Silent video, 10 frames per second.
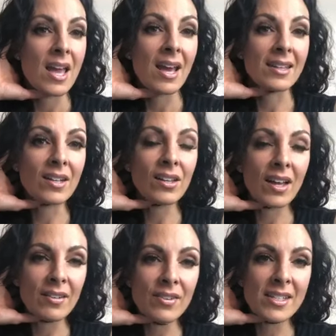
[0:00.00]
And then a
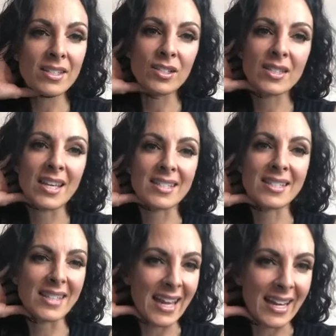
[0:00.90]
lot of it is just the
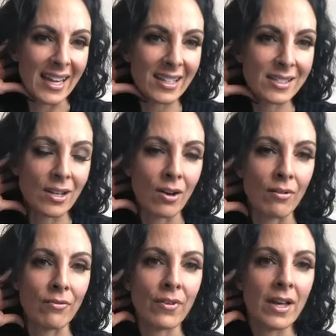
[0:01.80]
aesthetics
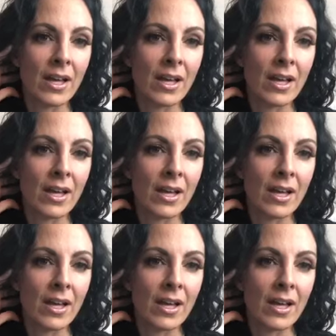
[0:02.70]
of,